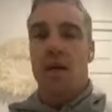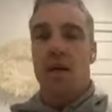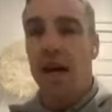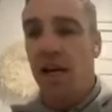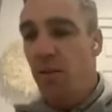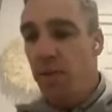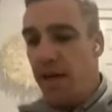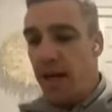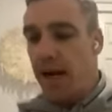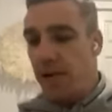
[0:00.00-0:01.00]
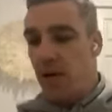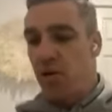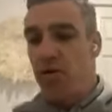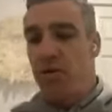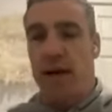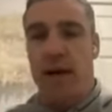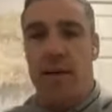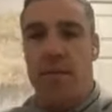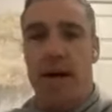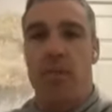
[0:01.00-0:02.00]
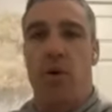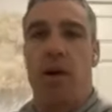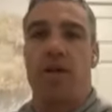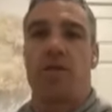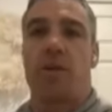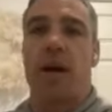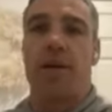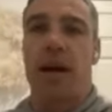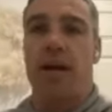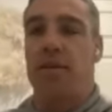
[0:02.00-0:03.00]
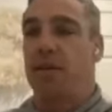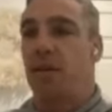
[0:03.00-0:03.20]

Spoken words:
Yeah, a little bit. A good mate of mine is Robbie O'Davis.